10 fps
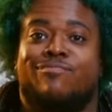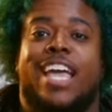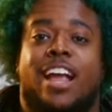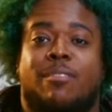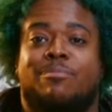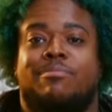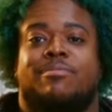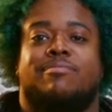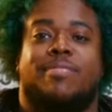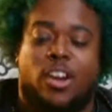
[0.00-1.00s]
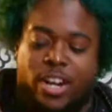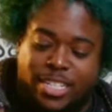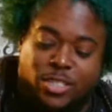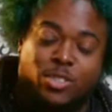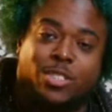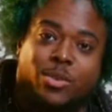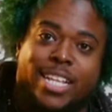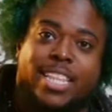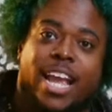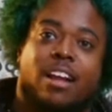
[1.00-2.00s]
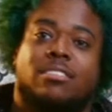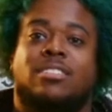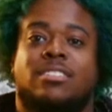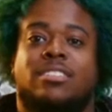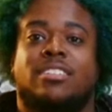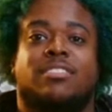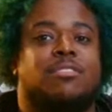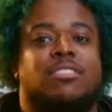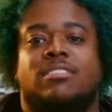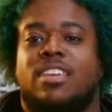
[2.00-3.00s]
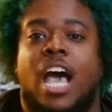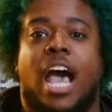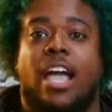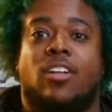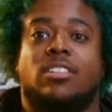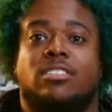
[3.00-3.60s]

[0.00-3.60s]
There. There it is. It's right there. Kyle.